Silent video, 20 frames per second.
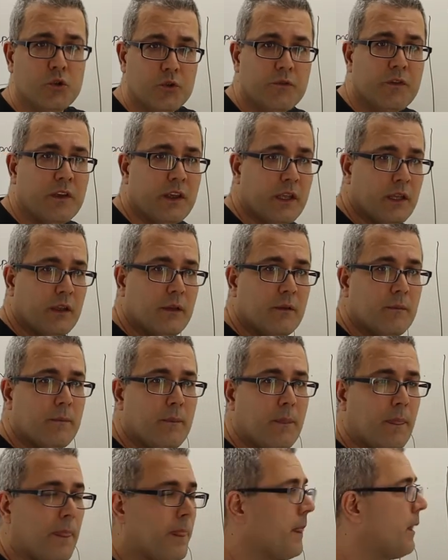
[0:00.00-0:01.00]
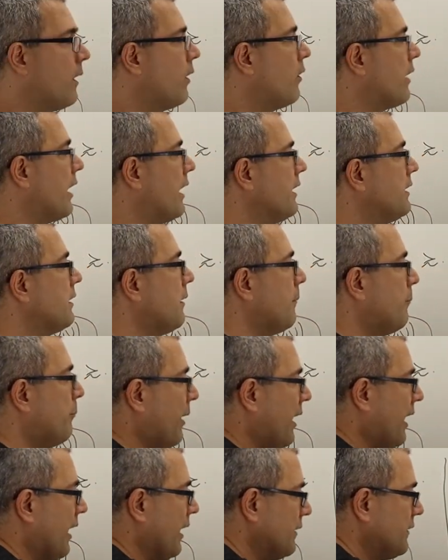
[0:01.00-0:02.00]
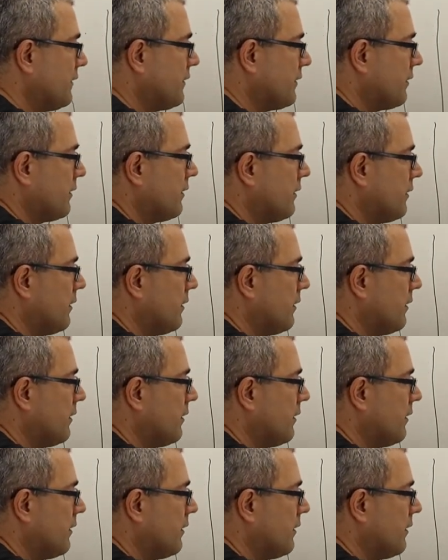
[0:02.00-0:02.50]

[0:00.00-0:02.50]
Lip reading: UV, all right? But